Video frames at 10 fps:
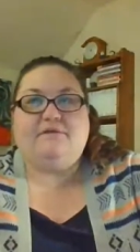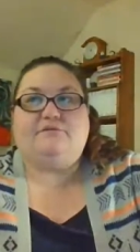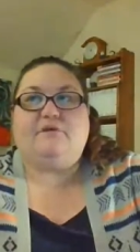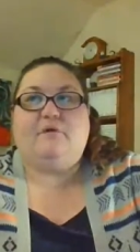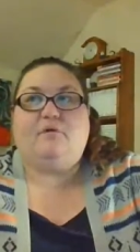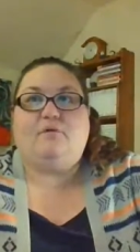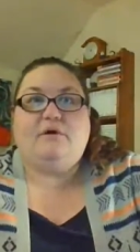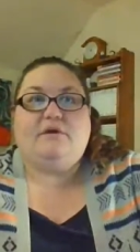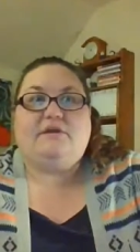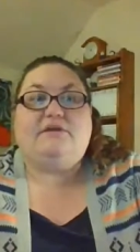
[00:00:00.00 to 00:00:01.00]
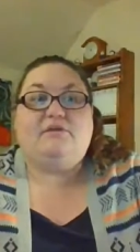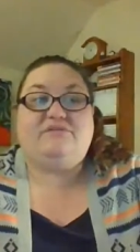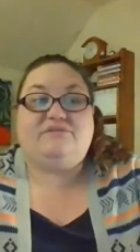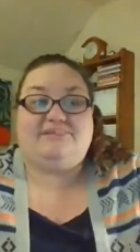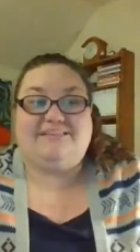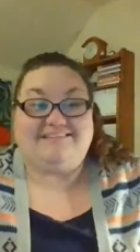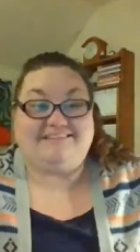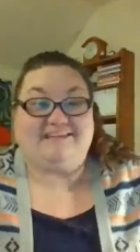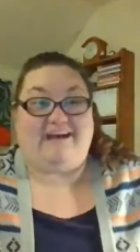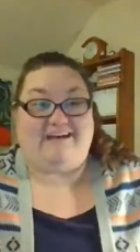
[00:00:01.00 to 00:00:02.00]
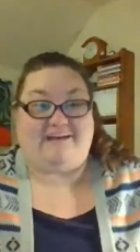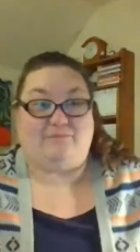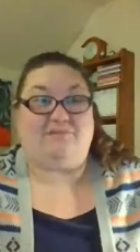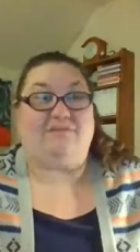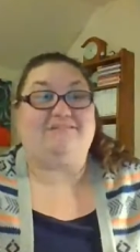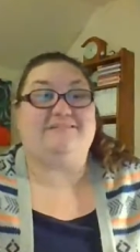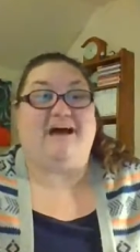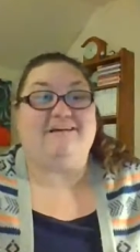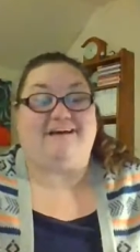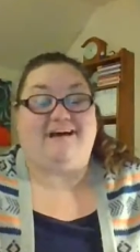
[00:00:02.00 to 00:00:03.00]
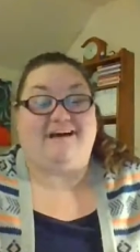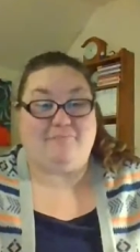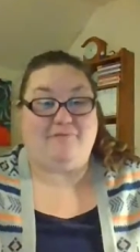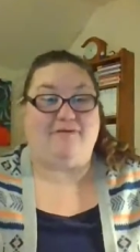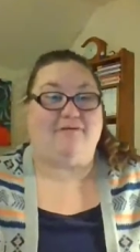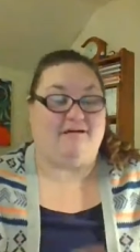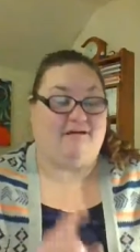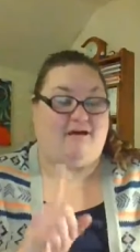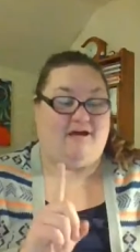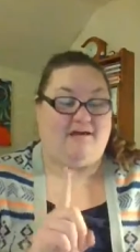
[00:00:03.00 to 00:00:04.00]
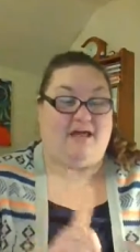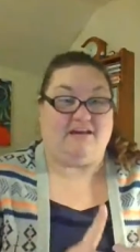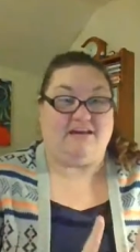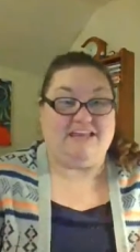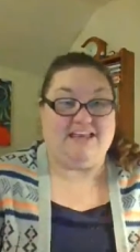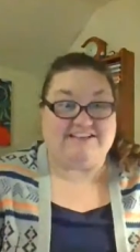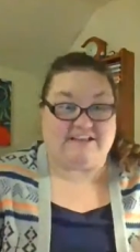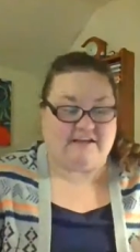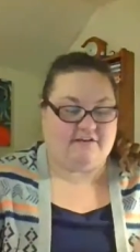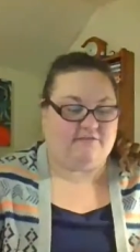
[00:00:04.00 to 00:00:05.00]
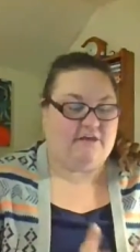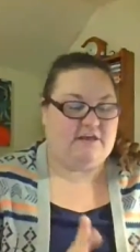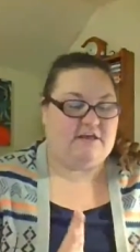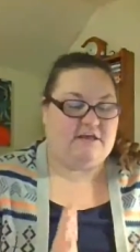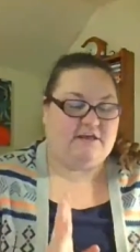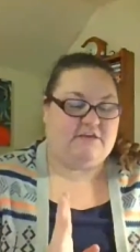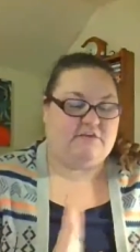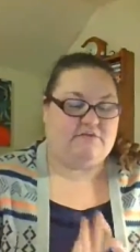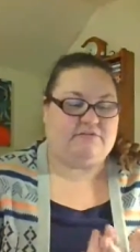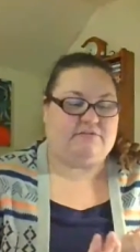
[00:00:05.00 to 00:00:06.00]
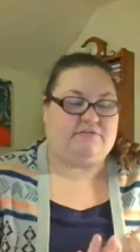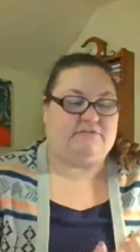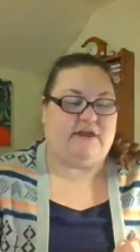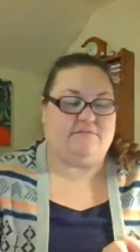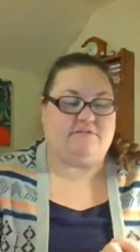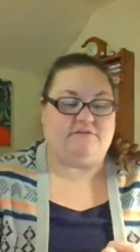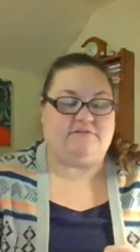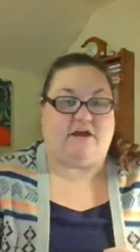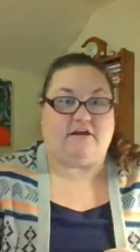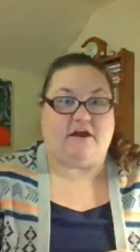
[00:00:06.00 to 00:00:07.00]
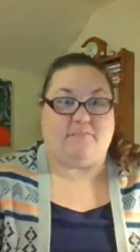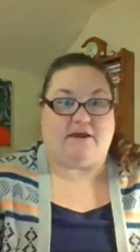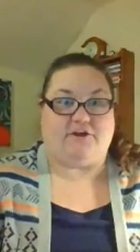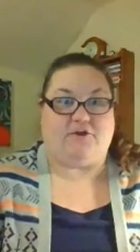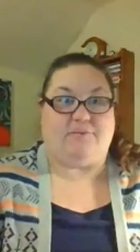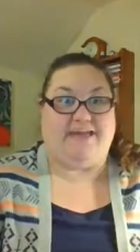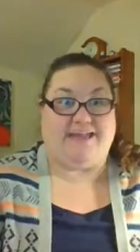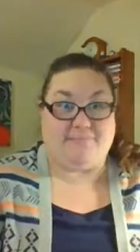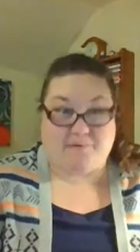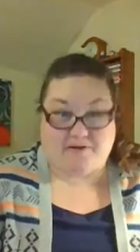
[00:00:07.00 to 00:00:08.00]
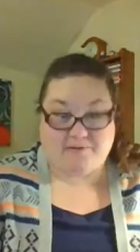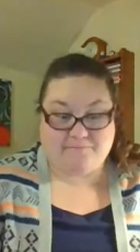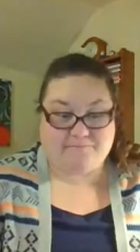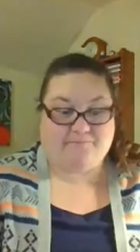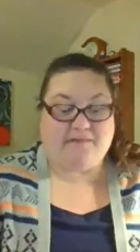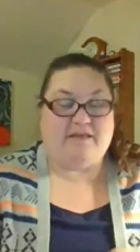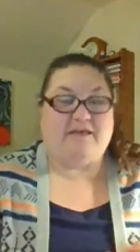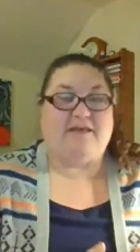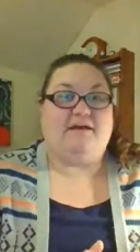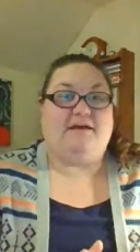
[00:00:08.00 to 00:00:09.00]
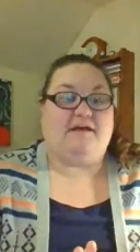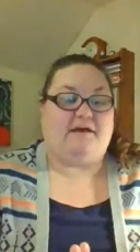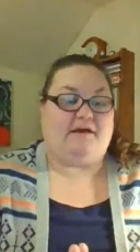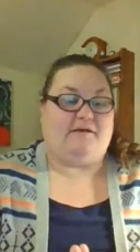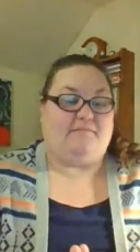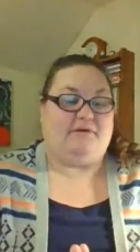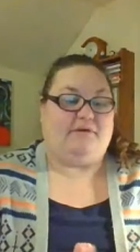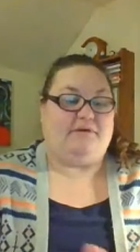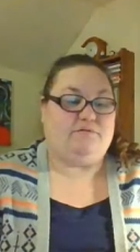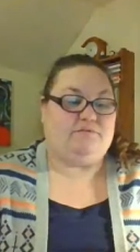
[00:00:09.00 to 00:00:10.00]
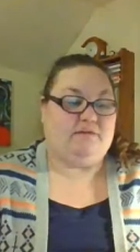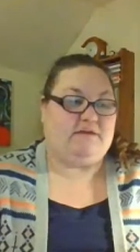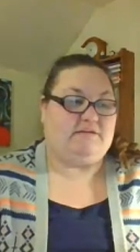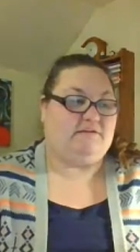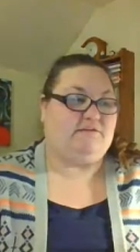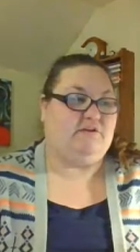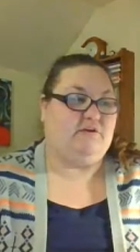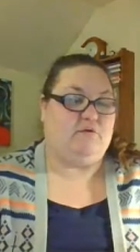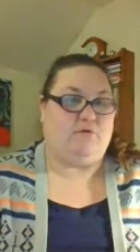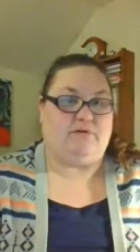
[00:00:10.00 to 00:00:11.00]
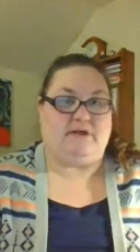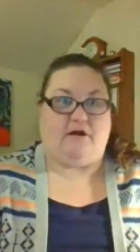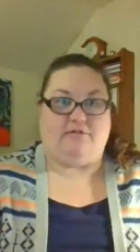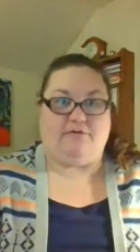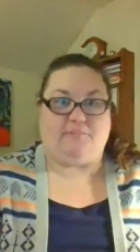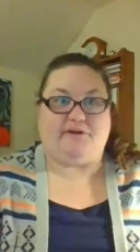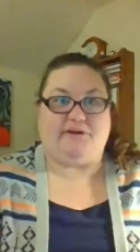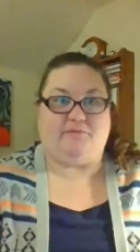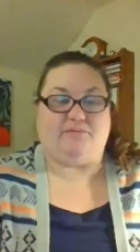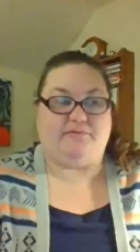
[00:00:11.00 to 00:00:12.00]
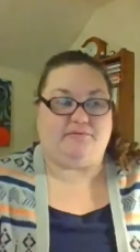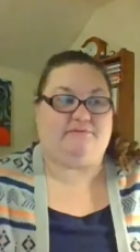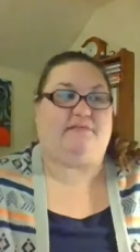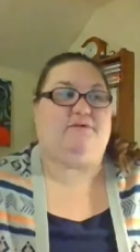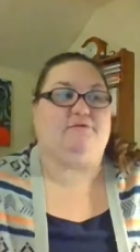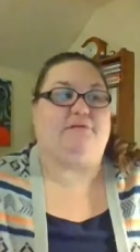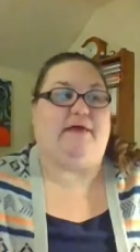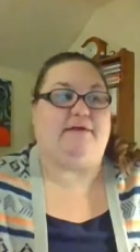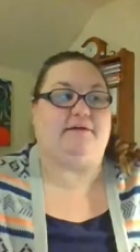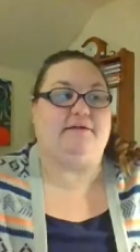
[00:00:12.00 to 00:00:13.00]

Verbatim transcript: So use this time to stock up on adhesive, use this time to stock up on your paper. Um, use it to get all the pretty ribbons that you like,